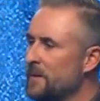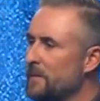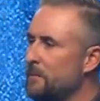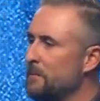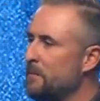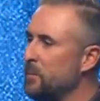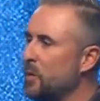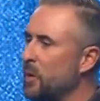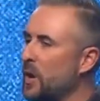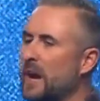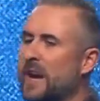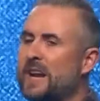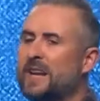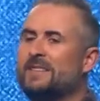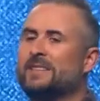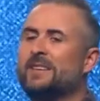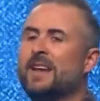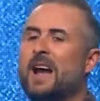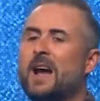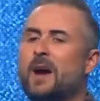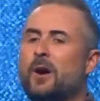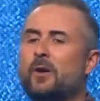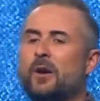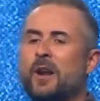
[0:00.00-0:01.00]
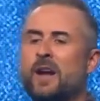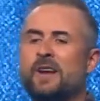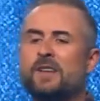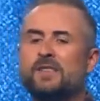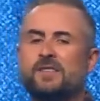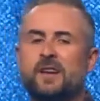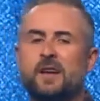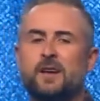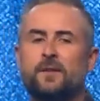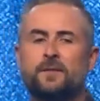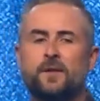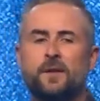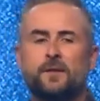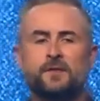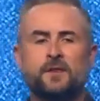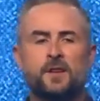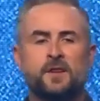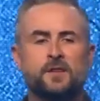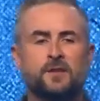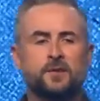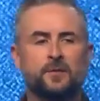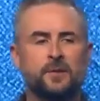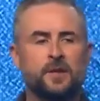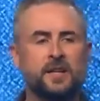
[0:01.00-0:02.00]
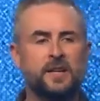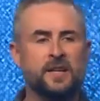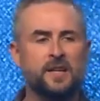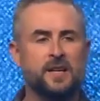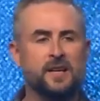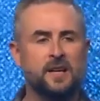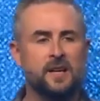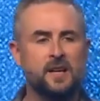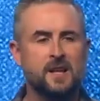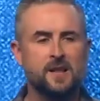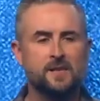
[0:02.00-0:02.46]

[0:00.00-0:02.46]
break down Isaiah 53,